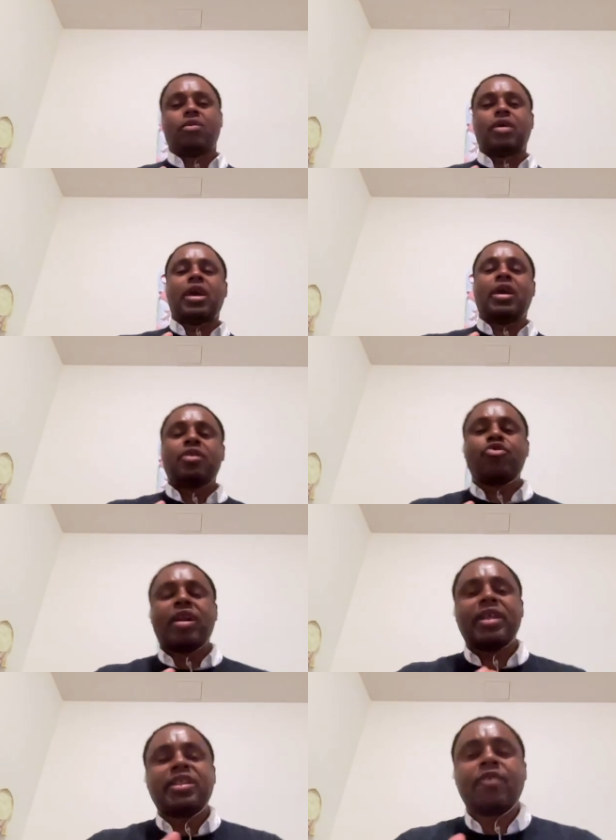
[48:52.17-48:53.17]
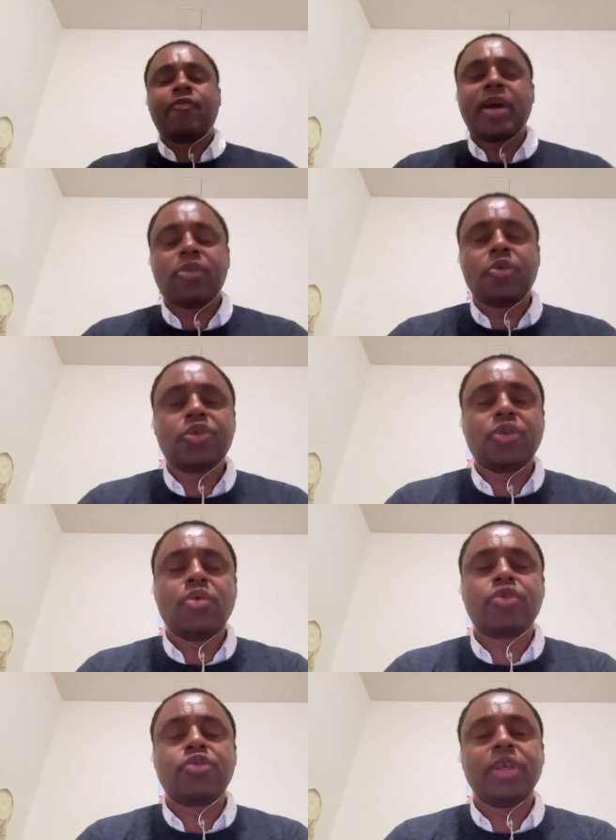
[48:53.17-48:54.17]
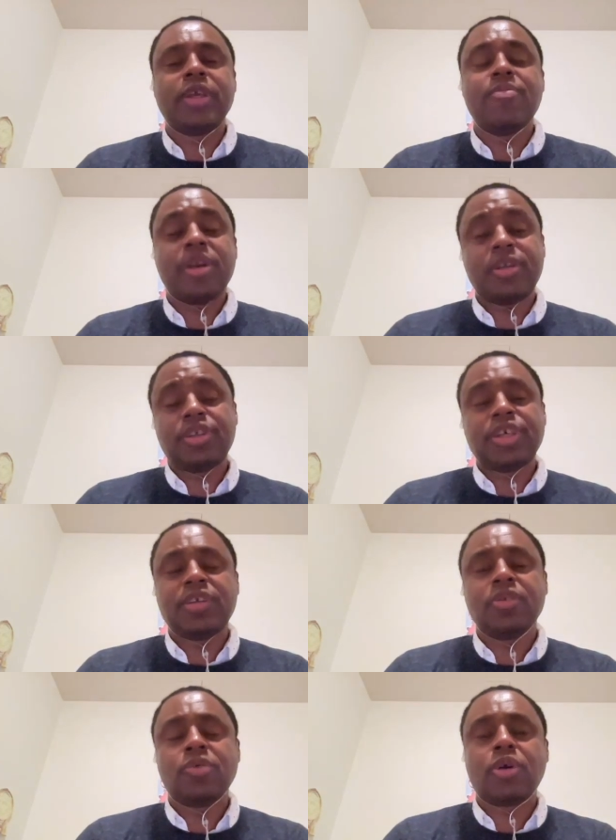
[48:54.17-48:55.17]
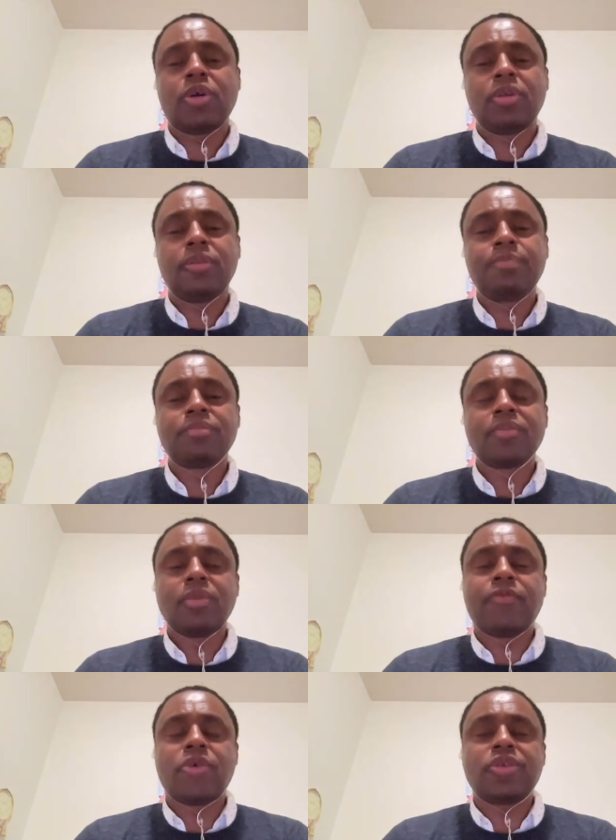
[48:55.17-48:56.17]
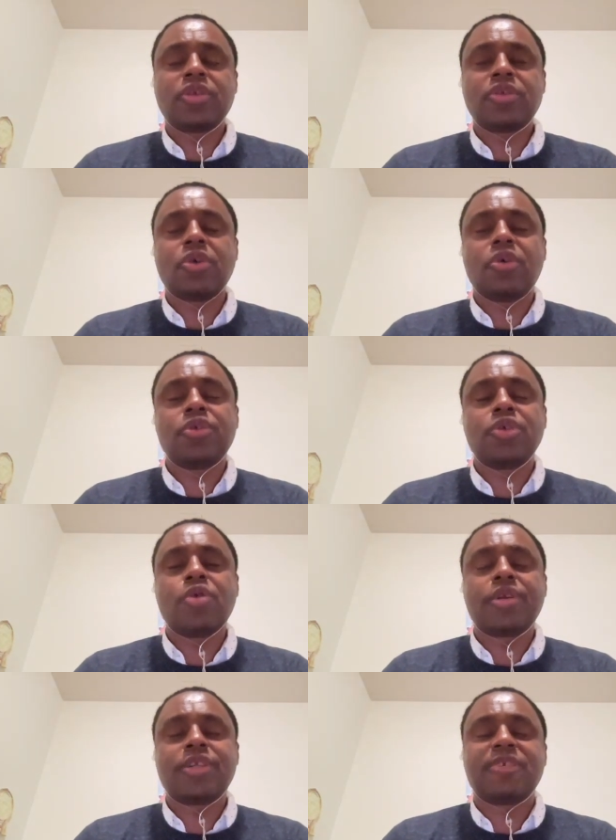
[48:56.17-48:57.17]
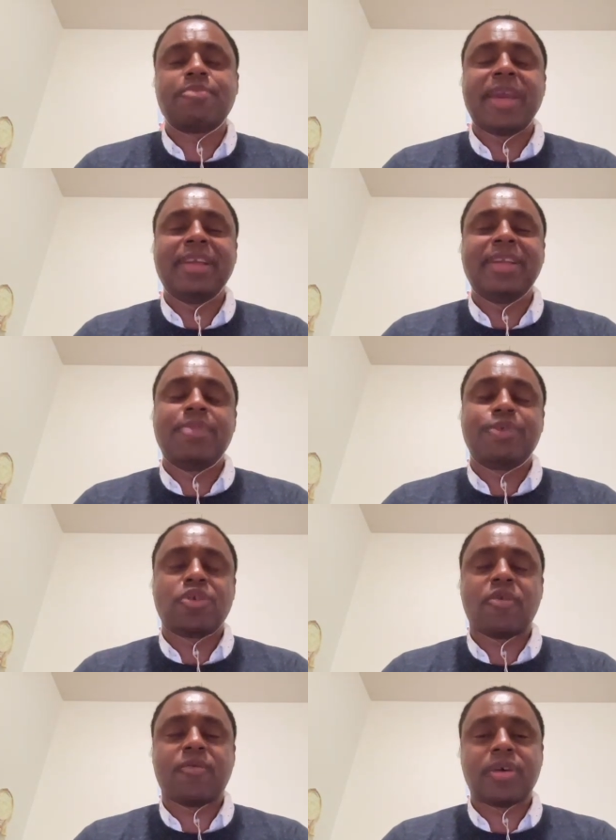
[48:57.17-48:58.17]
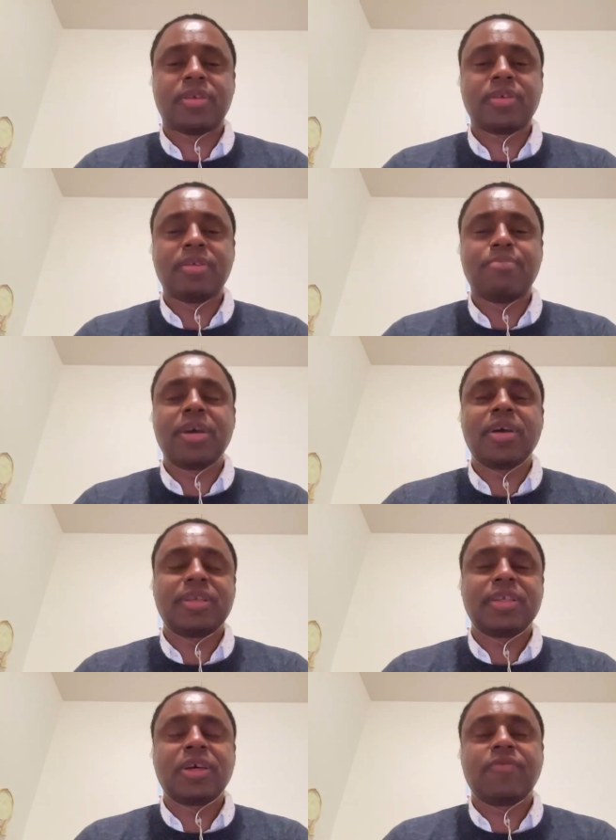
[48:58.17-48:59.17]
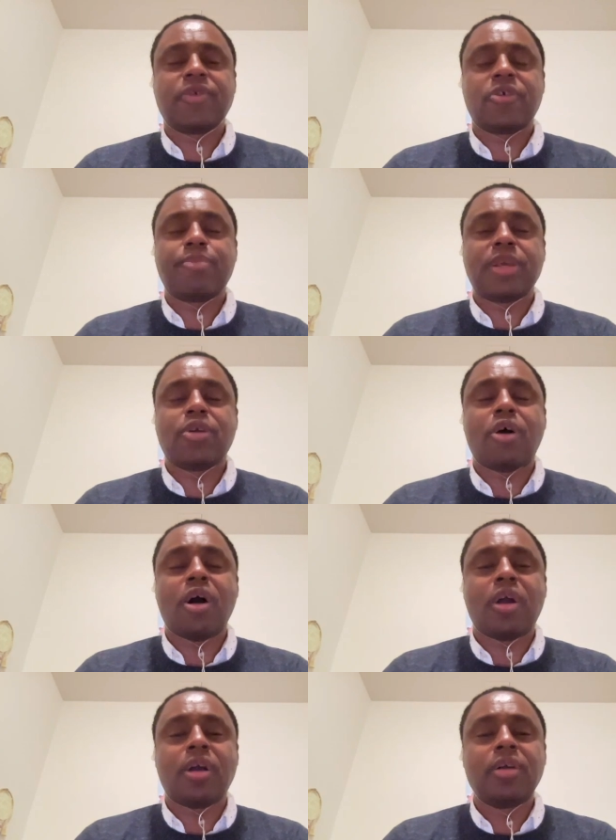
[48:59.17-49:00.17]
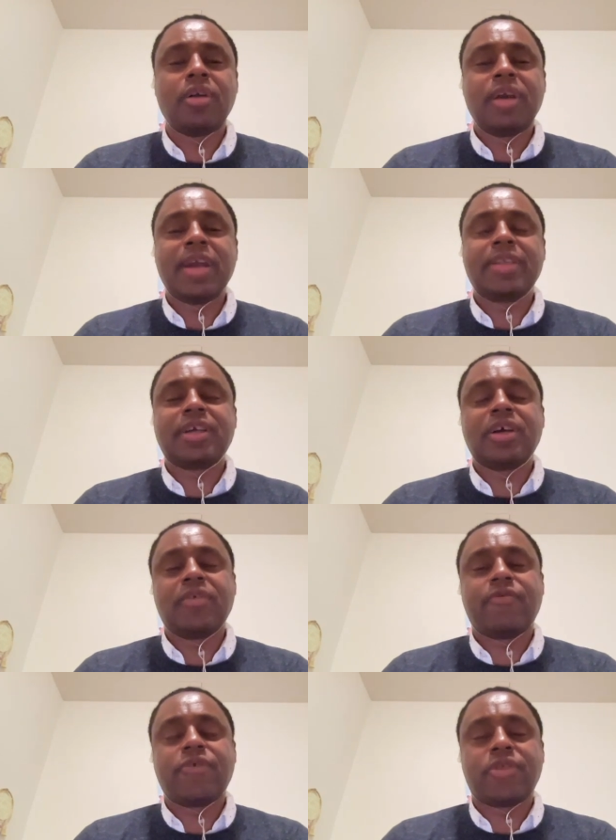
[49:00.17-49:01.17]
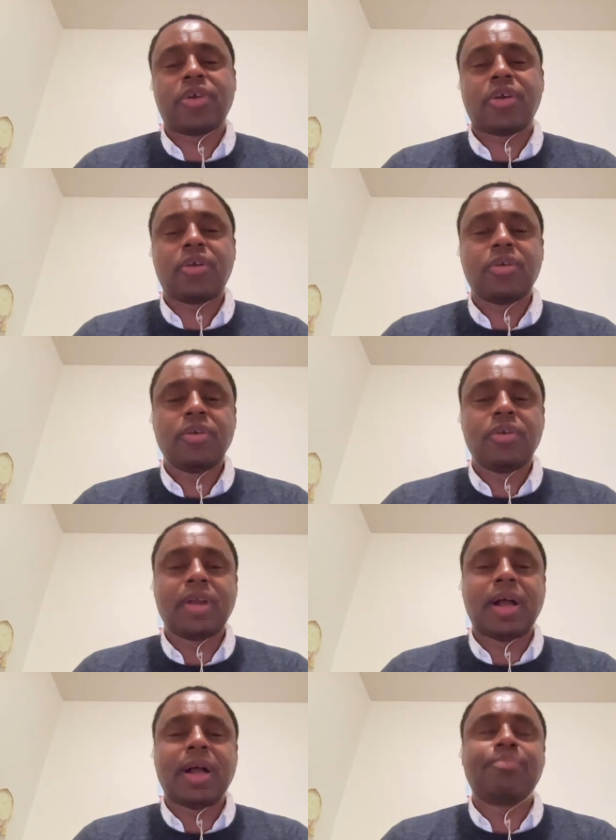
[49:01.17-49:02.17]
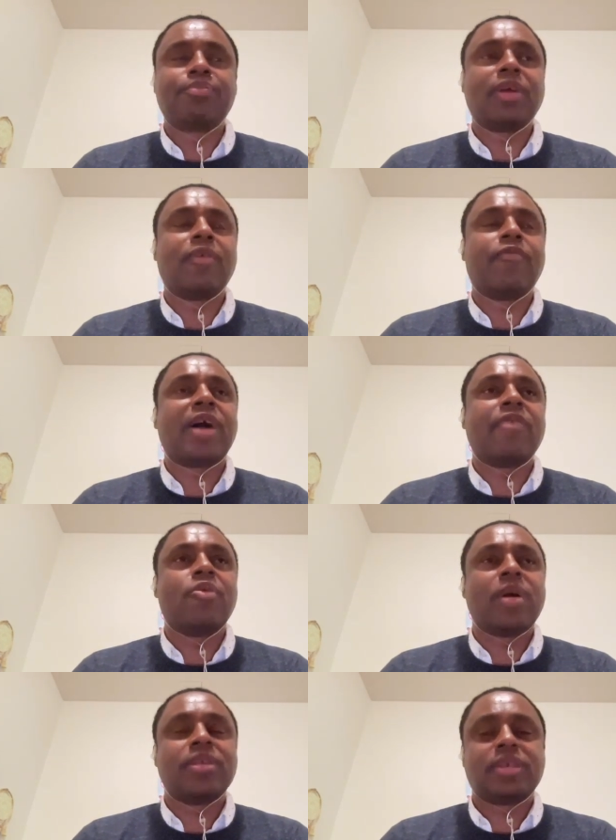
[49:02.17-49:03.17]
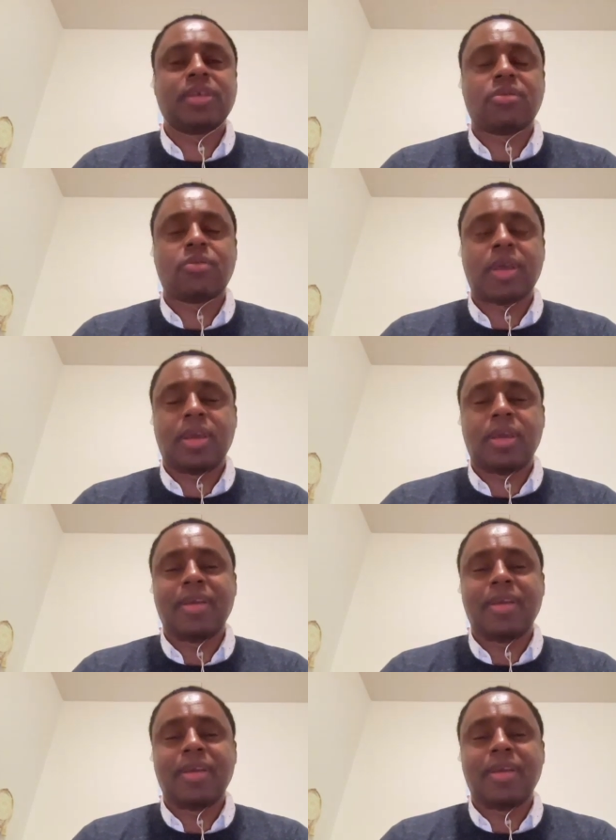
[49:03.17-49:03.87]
and try to identify those who are truly committed to changing the world versus those who are just paying lip service because it's good for their PR, it's good for their 501c3